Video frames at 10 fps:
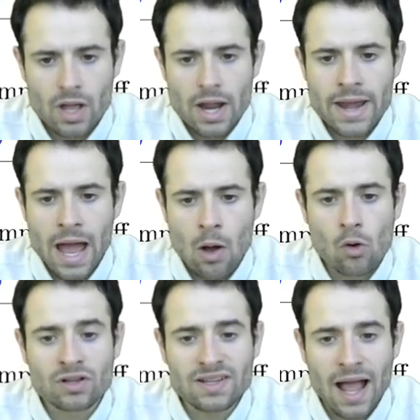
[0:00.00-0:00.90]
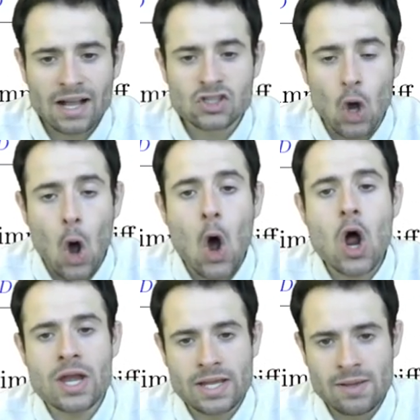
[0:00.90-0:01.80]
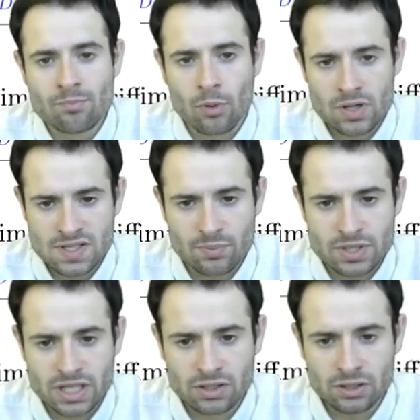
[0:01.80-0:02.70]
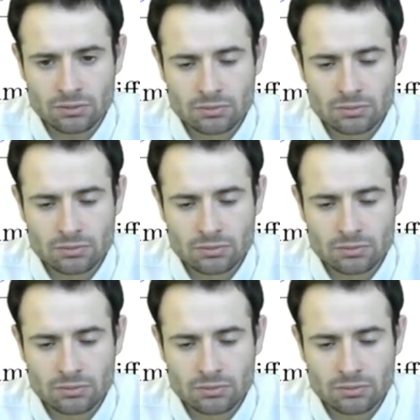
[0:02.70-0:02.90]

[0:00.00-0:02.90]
Now a tax on imports in particular